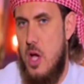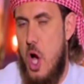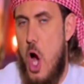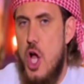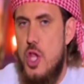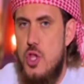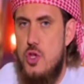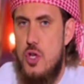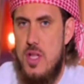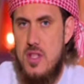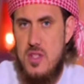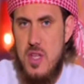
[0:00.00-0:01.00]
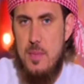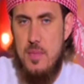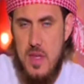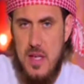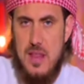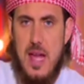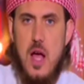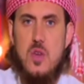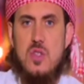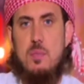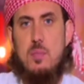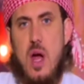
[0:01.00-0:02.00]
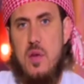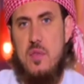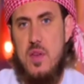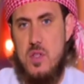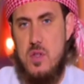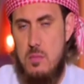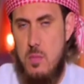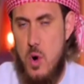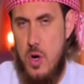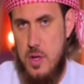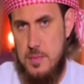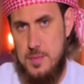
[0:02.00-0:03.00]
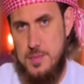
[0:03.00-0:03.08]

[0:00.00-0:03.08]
100-something thousand prophets or more.